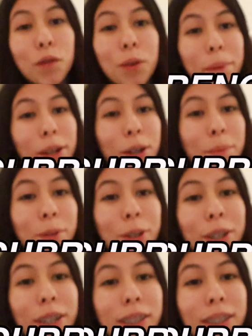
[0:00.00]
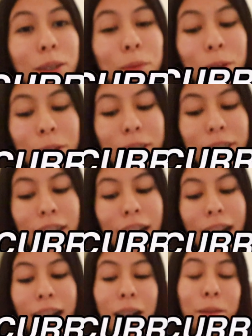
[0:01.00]
For my cryptocurrency folder,
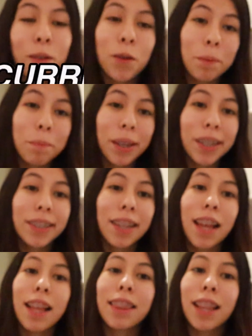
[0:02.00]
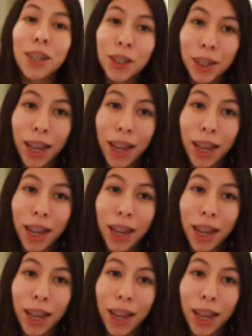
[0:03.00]
I have Coinbase and Ledger